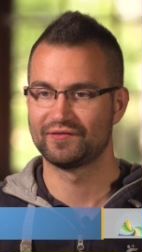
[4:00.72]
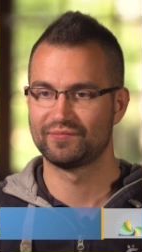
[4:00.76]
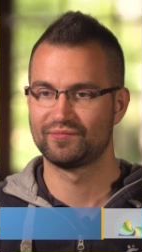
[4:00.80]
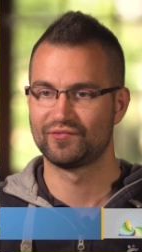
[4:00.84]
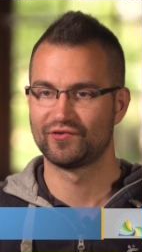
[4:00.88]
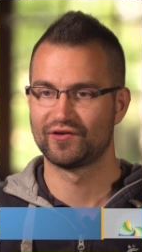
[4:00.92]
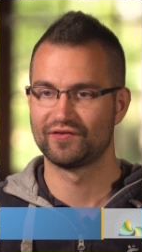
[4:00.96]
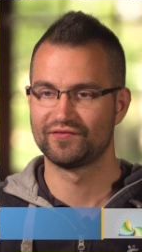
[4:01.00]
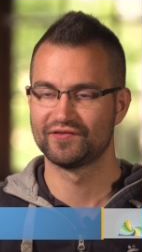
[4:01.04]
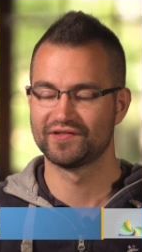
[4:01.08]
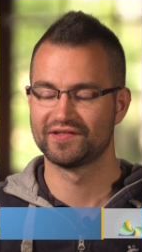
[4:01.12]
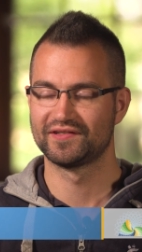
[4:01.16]

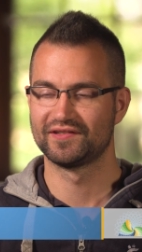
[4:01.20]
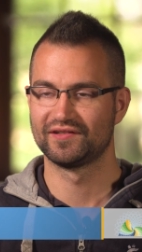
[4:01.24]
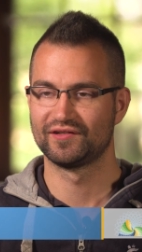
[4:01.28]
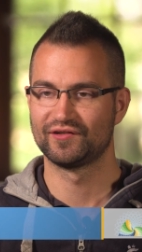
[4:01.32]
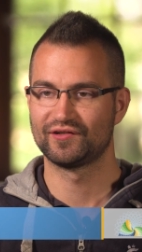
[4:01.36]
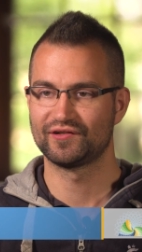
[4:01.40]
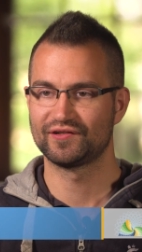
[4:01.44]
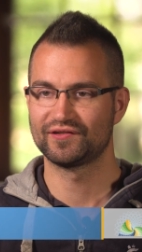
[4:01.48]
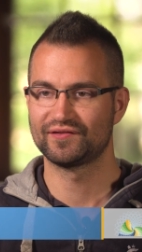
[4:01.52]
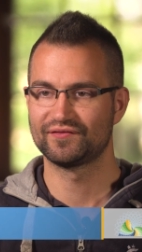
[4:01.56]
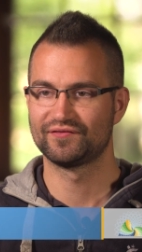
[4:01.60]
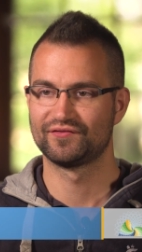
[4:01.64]
profit a
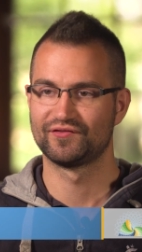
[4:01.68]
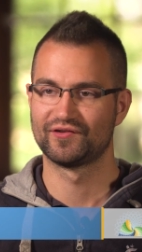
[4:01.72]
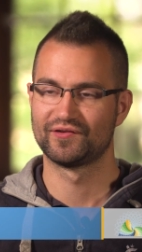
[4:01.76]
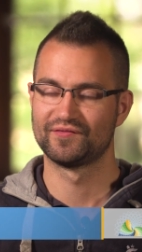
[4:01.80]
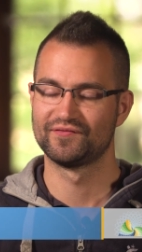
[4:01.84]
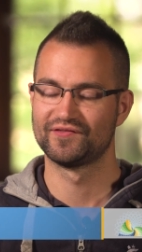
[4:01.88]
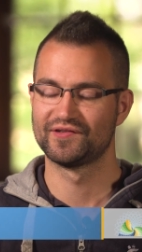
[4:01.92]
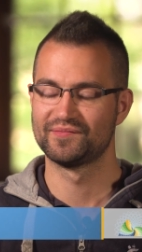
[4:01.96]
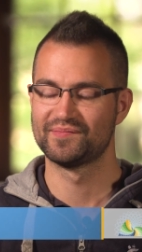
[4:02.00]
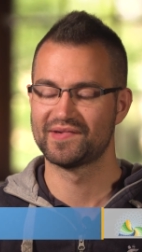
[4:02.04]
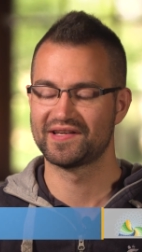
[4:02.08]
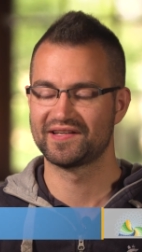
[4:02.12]
lot
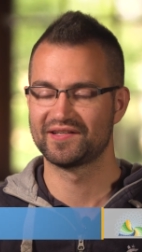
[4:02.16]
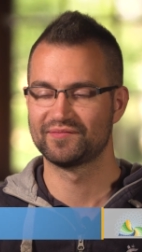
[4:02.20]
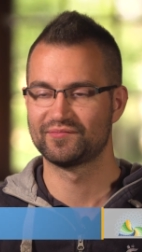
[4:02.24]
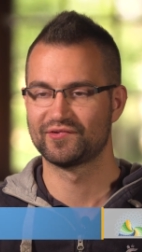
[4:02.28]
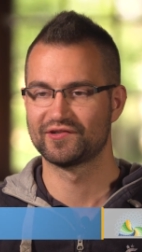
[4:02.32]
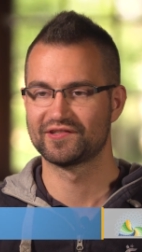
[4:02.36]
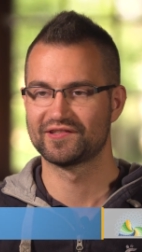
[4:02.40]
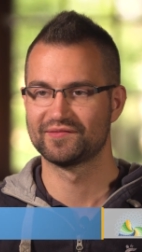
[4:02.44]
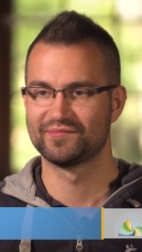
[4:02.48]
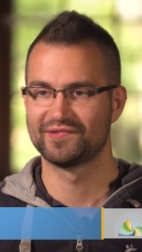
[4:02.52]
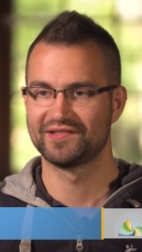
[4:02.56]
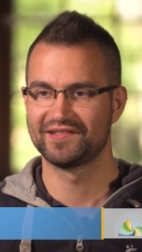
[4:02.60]
from the many
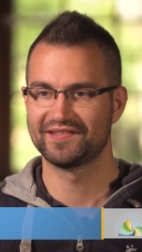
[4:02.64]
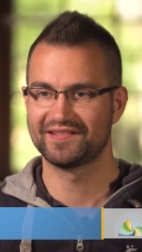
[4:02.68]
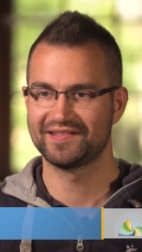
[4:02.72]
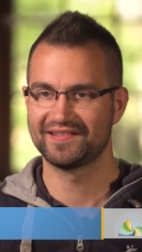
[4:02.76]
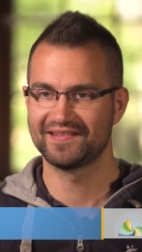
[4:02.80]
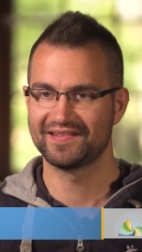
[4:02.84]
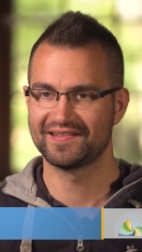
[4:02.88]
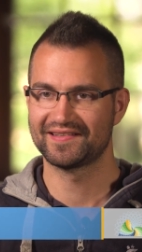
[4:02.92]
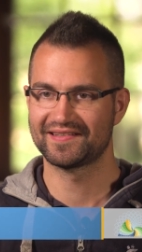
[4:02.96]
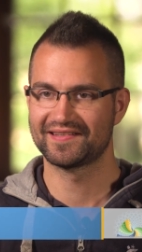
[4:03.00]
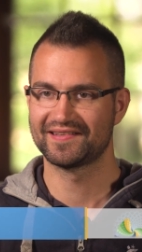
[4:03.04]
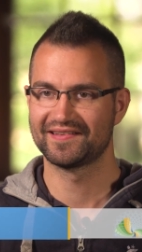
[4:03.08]

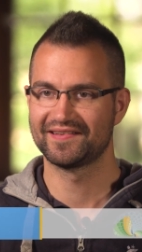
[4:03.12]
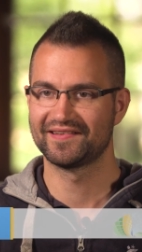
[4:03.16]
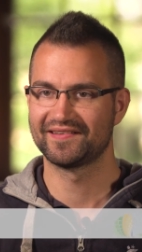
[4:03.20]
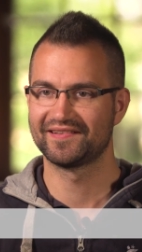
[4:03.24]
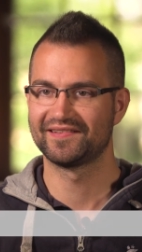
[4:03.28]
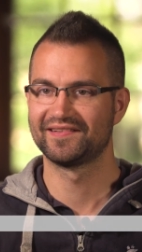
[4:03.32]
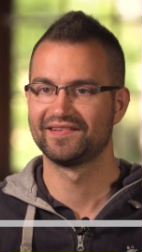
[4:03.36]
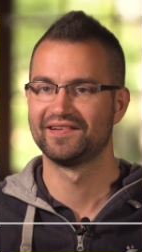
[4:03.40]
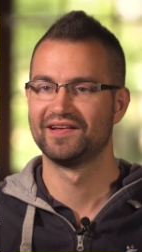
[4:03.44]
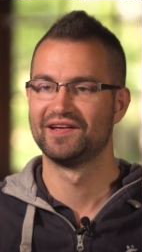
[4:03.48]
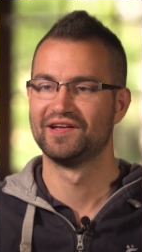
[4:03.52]
possibilities here